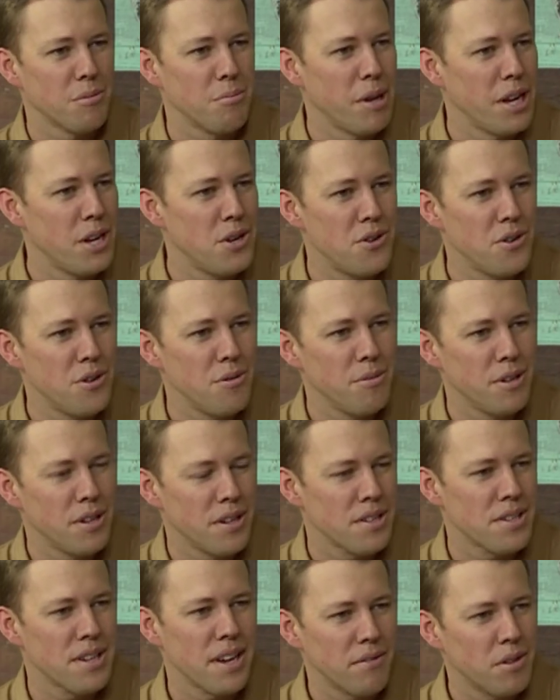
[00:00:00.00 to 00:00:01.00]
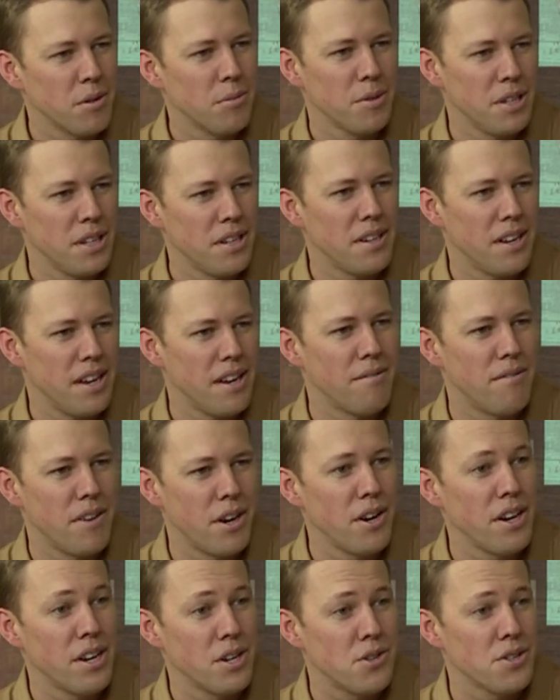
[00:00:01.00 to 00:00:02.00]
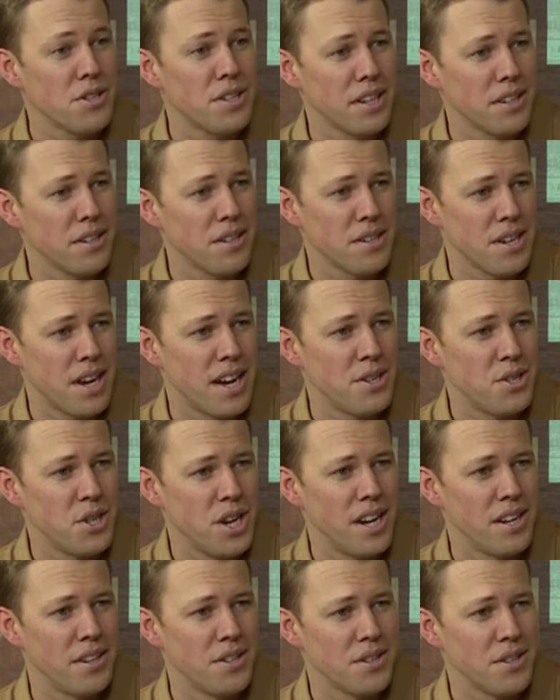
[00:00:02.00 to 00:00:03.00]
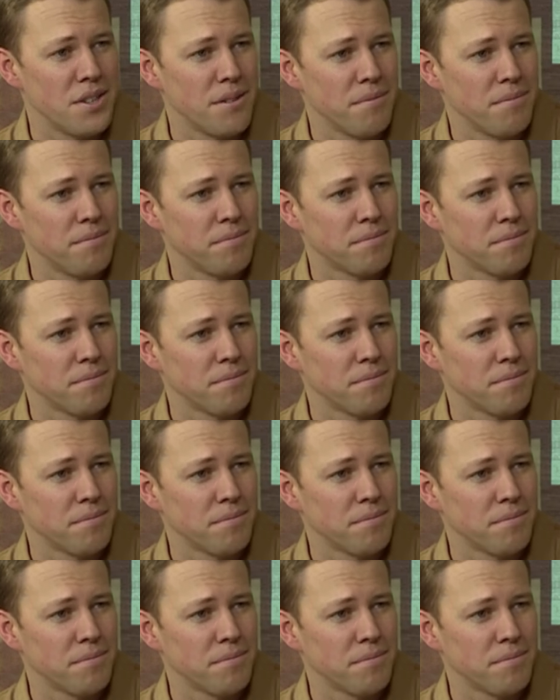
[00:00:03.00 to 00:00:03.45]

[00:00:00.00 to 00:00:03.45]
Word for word: part bedroom. You know, it's have to be a very interesting design mm. challenge.